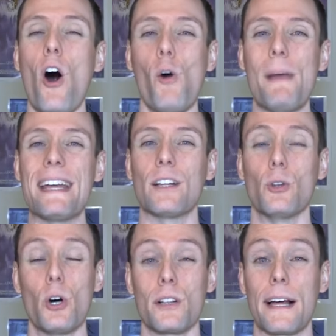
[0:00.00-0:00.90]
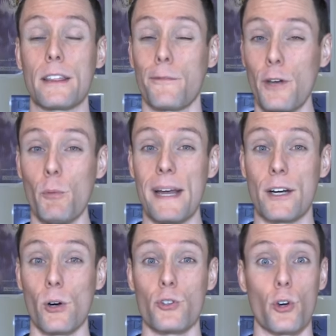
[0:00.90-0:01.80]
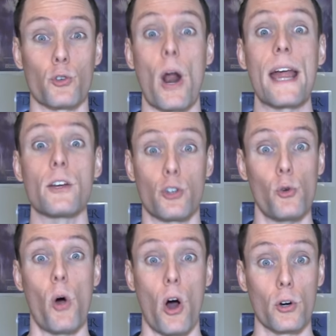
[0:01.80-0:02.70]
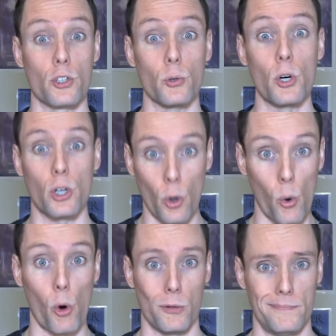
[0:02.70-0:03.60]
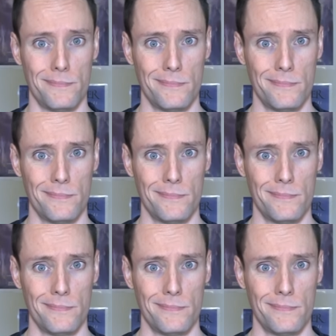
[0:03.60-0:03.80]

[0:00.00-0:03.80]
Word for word: all make it look like the filmmakers are trying too hard to look cool.